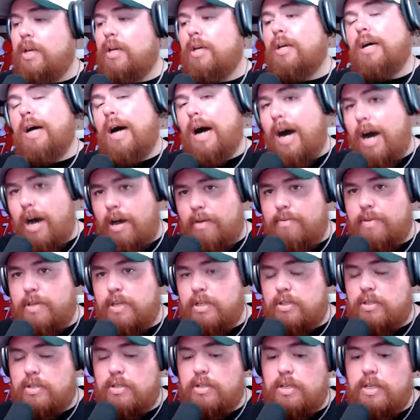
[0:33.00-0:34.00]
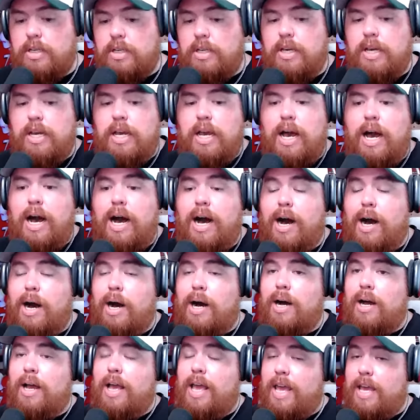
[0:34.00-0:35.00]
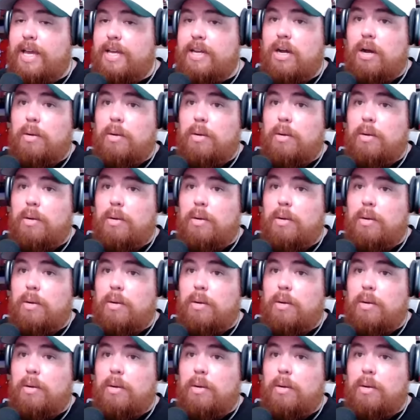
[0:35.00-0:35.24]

obviously. And